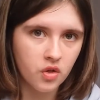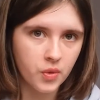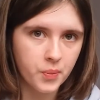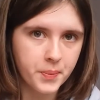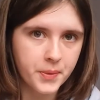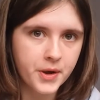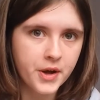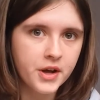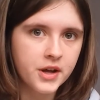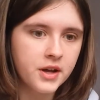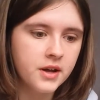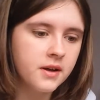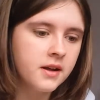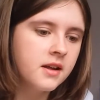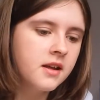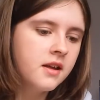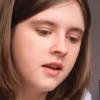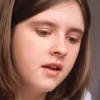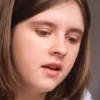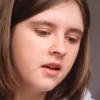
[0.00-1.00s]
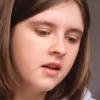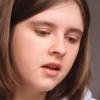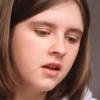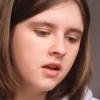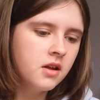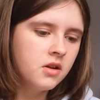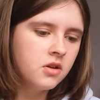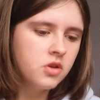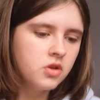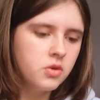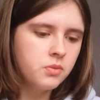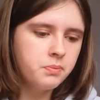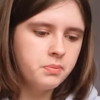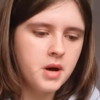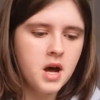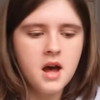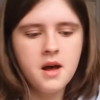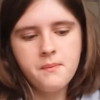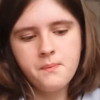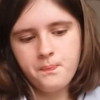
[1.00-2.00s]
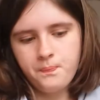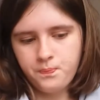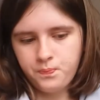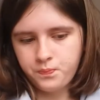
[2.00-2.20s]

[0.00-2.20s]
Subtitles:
on the book. But